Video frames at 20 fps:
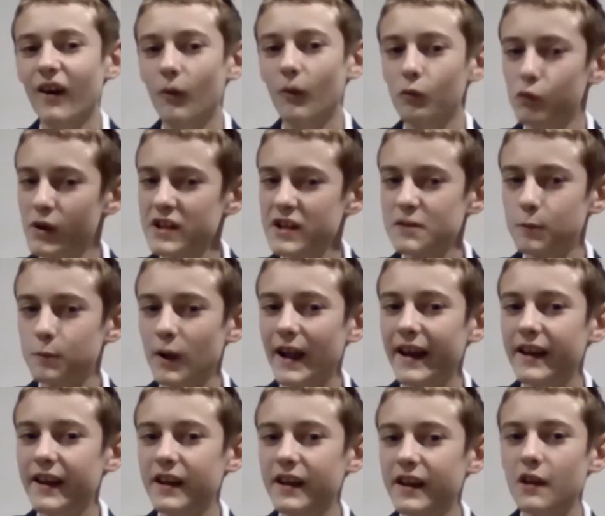Which
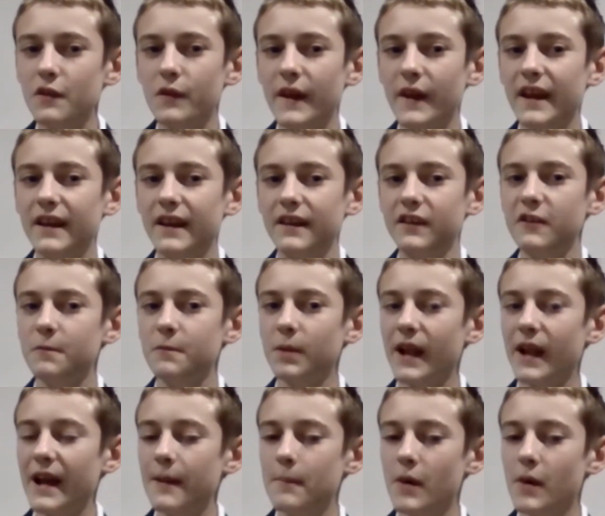player do you think you
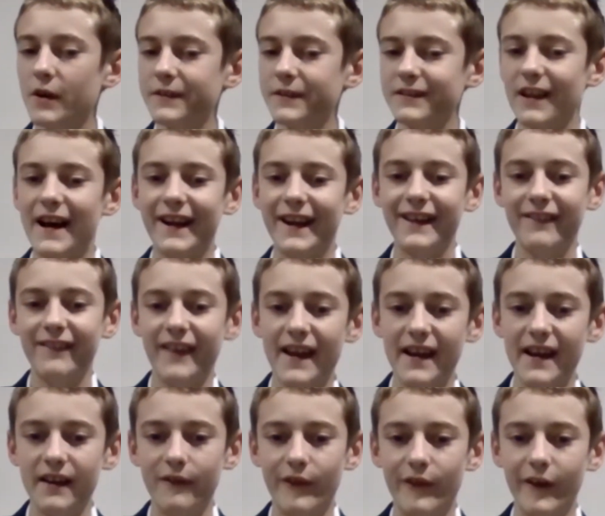played most like in
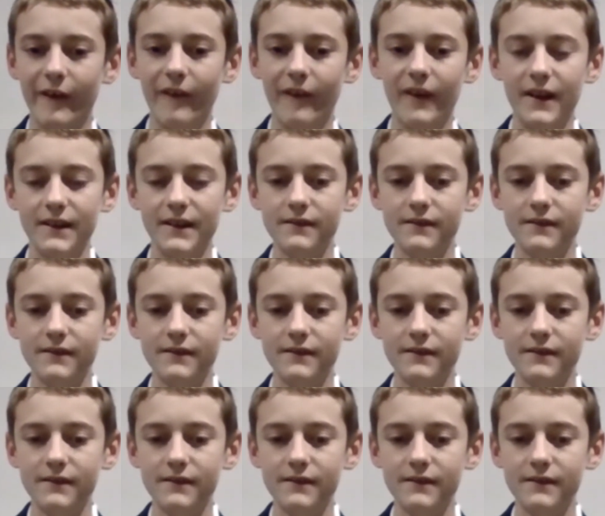the AFL?